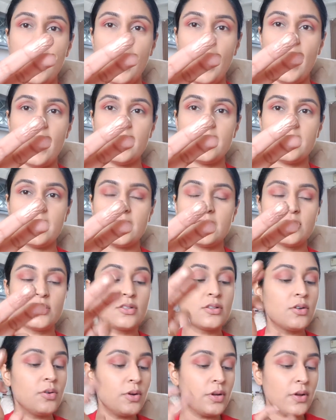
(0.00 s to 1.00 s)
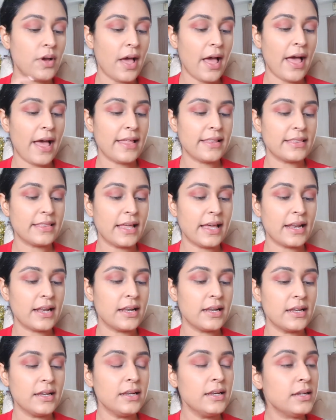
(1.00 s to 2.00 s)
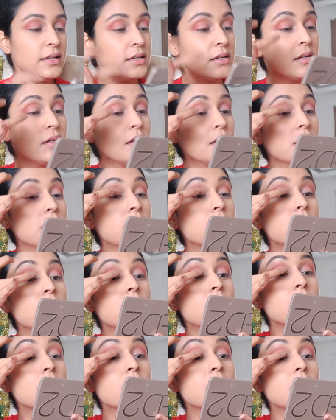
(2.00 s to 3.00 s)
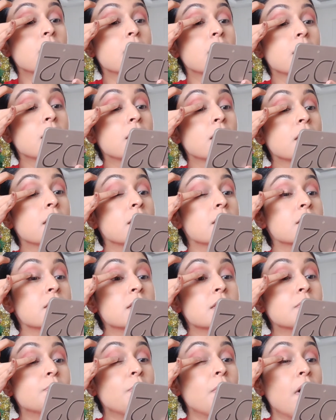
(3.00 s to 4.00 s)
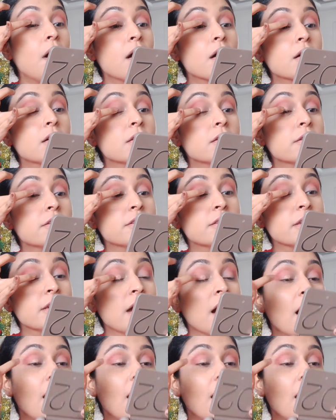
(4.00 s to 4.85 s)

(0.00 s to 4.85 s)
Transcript: and it's going to add that little sparkle to the